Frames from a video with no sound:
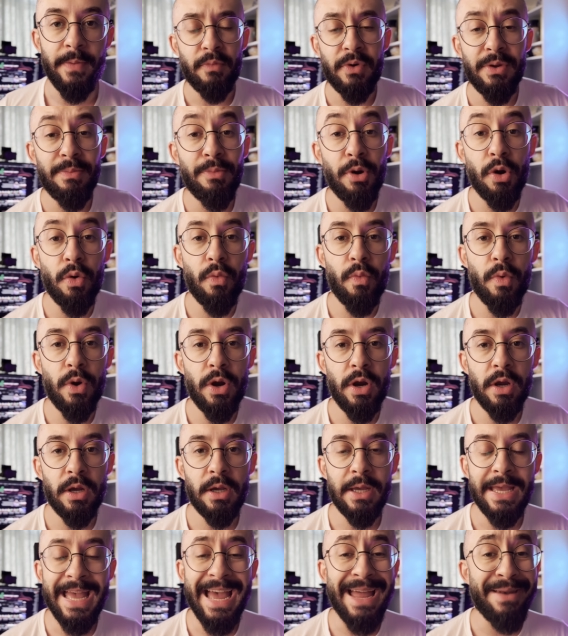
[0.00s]
Remote work
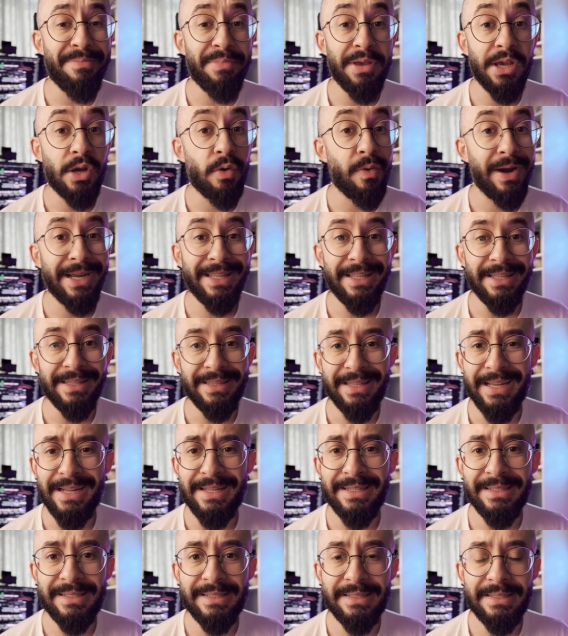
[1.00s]
can be quite
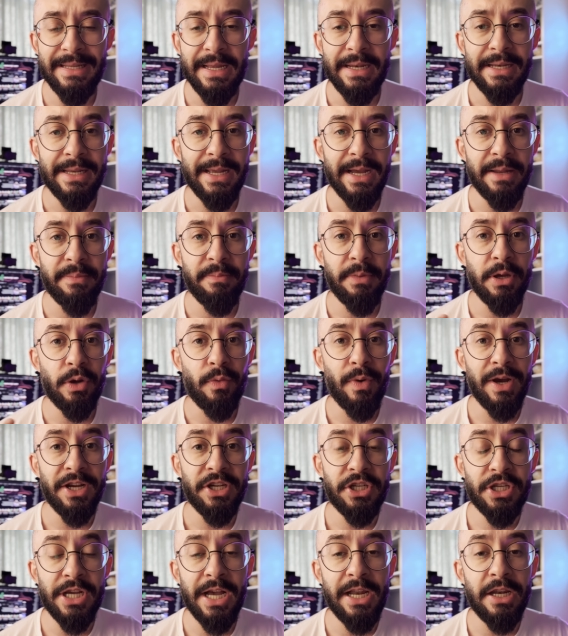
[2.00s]
intense and can be
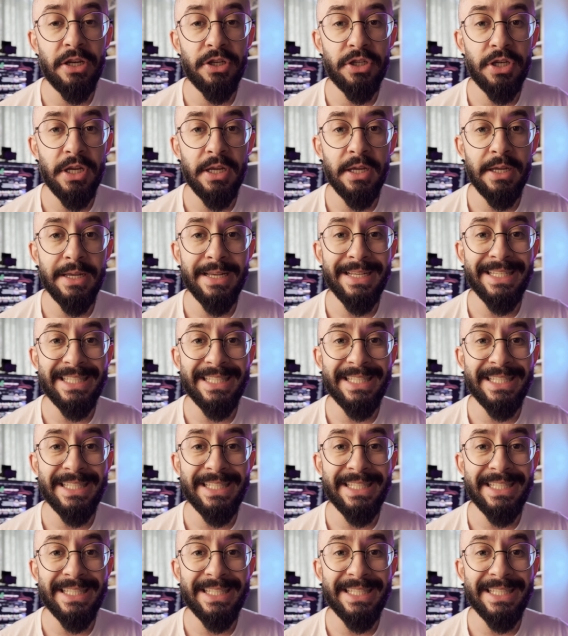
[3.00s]
quite challenging,